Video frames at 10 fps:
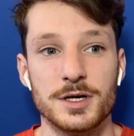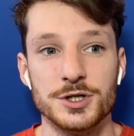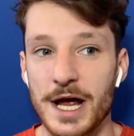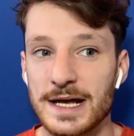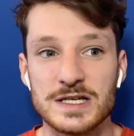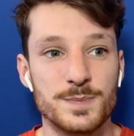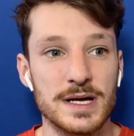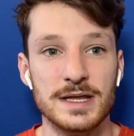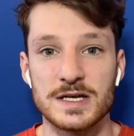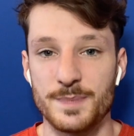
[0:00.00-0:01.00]
Shake has
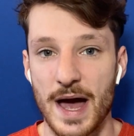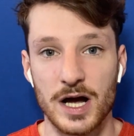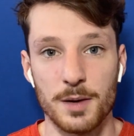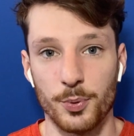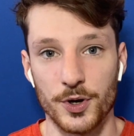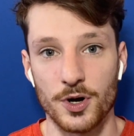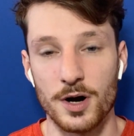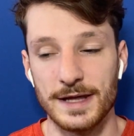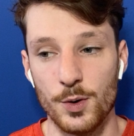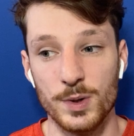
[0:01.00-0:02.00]
been this backup point
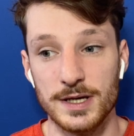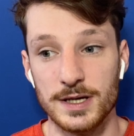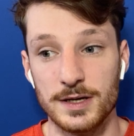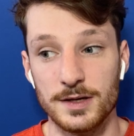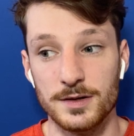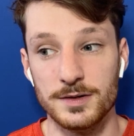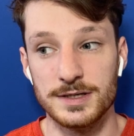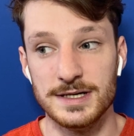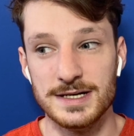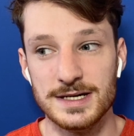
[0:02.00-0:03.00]
guard that we
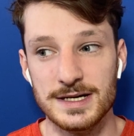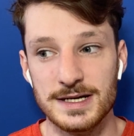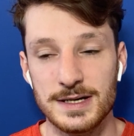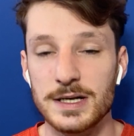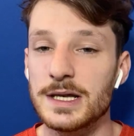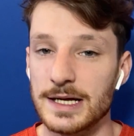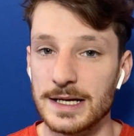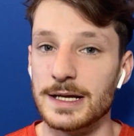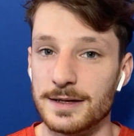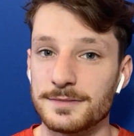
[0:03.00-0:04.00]

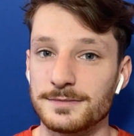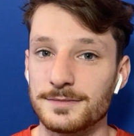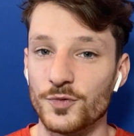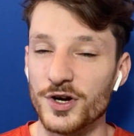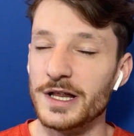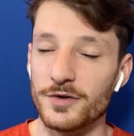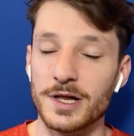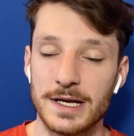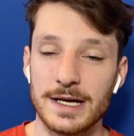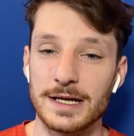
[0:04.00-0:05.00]
needed. Really,
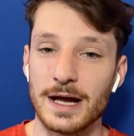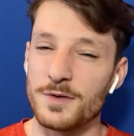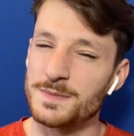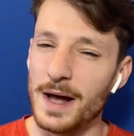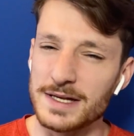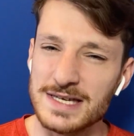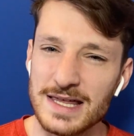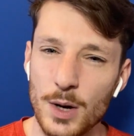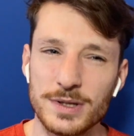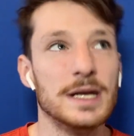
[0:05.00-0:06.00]
really needed. I was about to
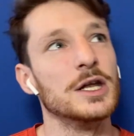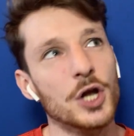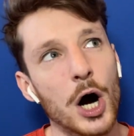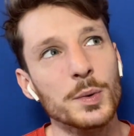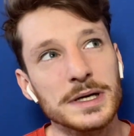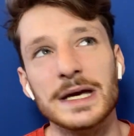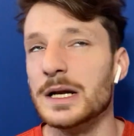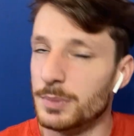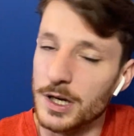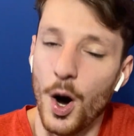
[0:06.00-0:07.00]
say that we didn't know we
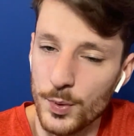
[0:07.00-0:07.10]
need, but no,